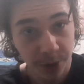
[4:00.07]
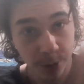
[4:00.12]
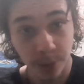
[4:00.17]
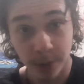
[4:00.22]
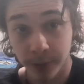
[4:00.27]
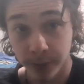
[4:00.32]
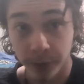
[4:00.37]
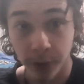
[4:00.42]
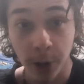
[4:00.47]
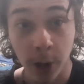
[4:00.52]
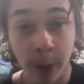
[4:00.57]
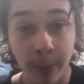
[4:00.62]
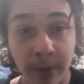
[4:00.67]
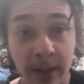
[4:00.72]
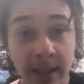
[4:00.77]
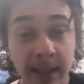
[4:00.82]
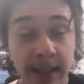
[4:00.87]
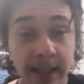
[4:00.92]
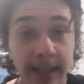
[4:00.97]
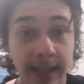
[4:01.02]
couldn't follow
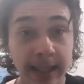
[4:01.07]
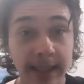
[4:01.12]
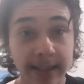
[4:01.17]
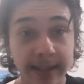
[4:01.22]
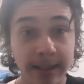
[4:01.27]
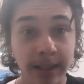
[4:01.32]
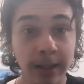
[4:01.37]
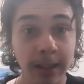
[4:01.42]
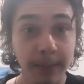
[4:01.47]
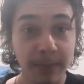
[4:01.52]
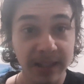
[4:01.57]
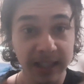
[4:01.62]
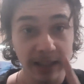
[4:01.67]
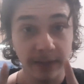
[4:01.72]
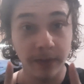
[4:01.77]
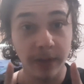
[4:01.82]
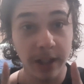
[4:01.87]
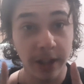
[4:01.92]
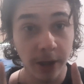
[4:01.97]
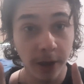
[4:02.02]
me, here's the lip sync
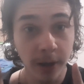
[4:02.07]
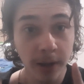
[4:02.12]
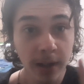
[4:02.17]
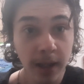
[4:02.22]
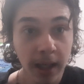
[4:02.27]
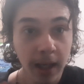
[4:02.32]
video.